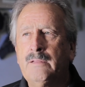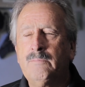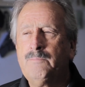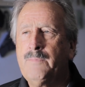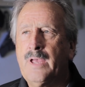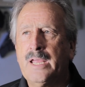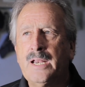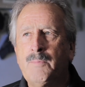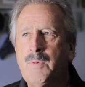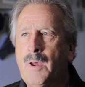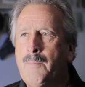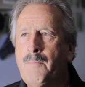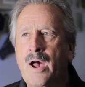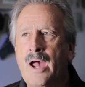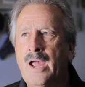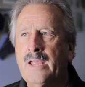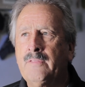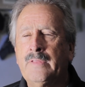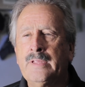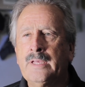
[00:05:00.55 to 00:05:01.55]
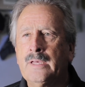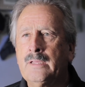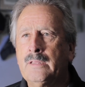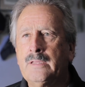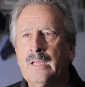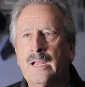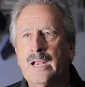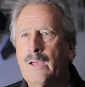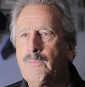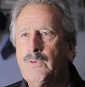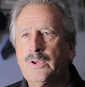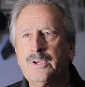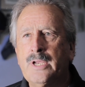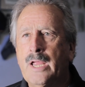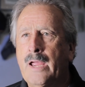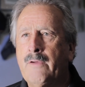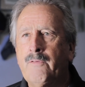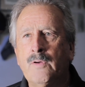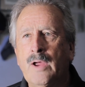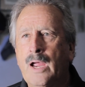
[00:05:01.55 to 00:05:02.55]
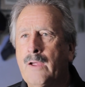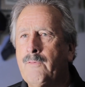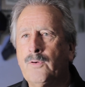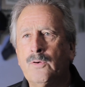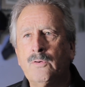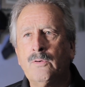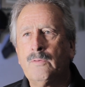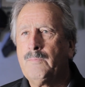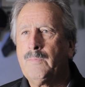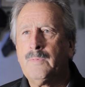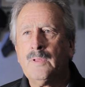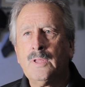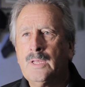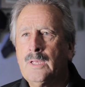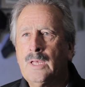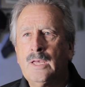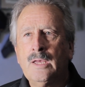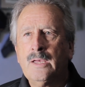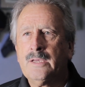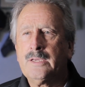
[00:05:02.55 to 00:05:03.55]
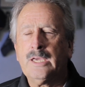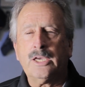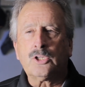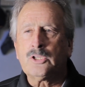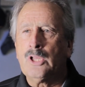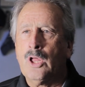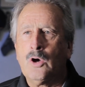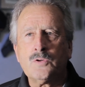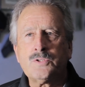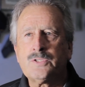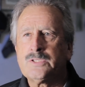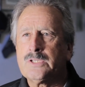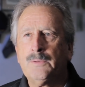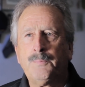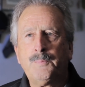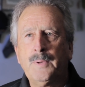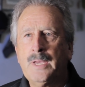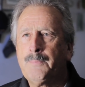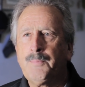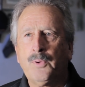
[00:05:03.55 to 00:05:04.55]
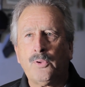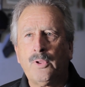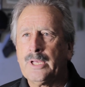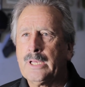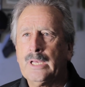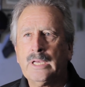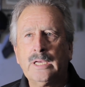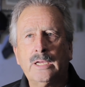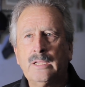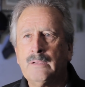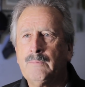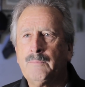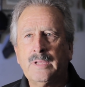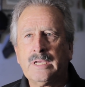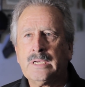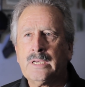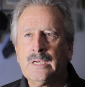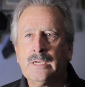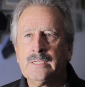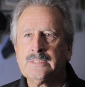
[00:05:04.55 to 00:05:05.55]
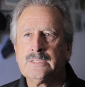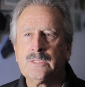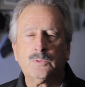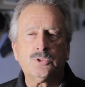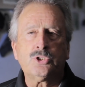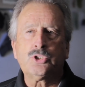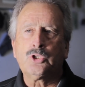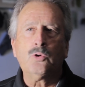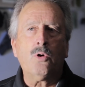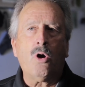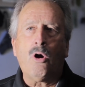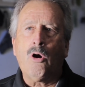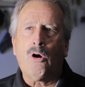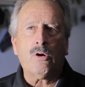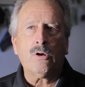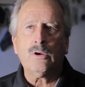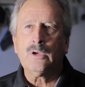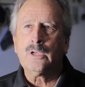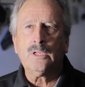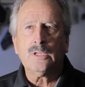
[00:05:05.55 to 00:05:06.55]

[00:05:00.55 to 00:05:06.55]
made up my mind then that I would never, ever get close to people again because it was too hard.